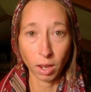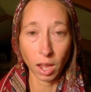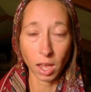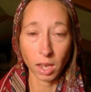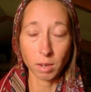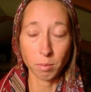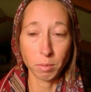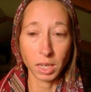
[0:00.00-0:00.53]

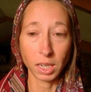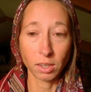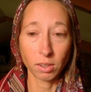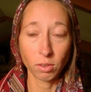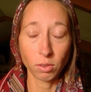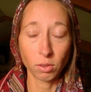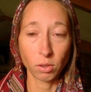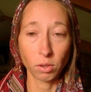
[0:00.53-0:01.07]
and it
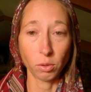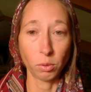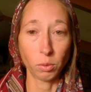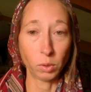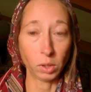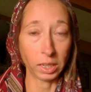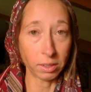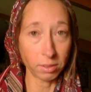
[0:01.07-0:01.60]
means
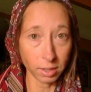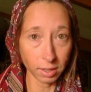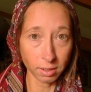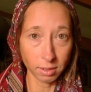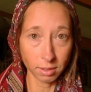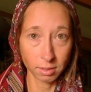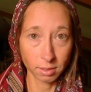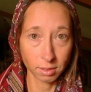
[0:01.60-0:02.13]
to
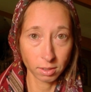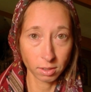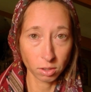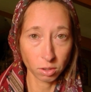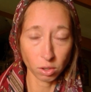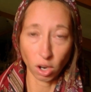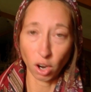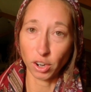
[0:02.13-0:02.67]
listen,
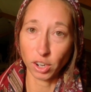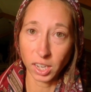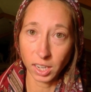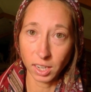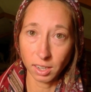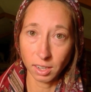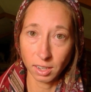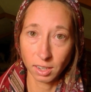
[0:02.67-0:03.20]
to
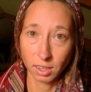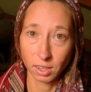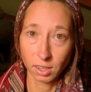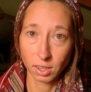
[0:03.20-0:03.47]
hearken,